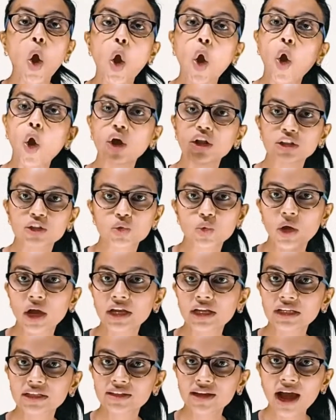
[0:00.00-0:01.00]
Also,
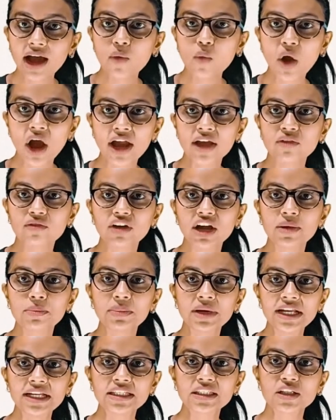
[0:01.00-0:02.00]
a guitar wire
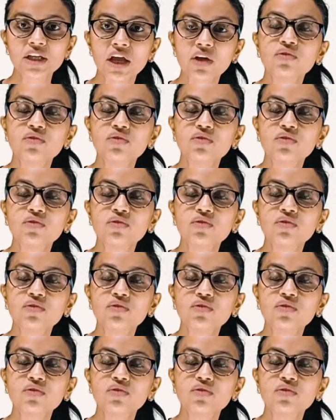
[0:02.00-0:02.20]
vibrates